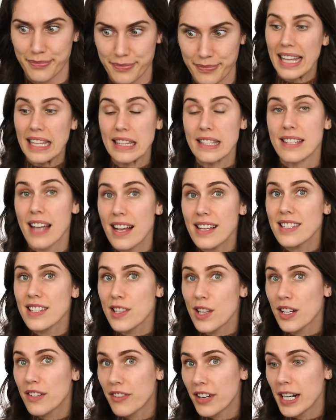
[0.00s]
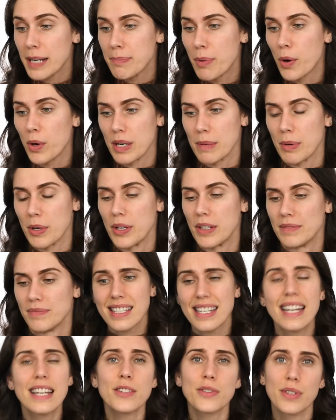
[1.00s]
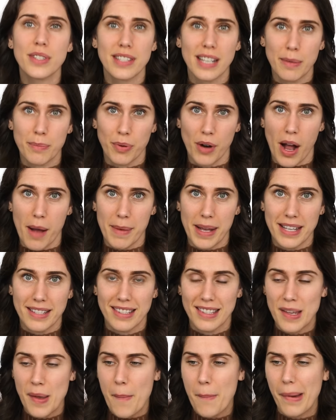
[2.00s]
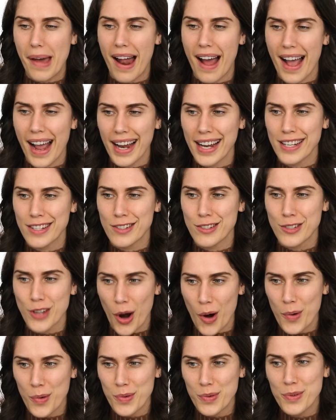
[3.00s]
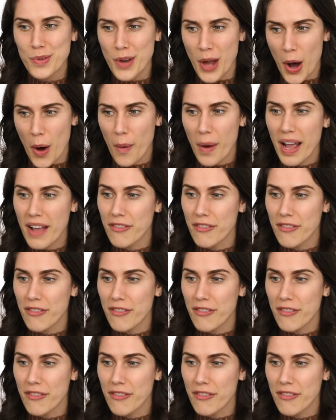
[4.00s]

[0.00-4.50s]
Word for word: It does look very portable. It's an interesting promise, but I don't know.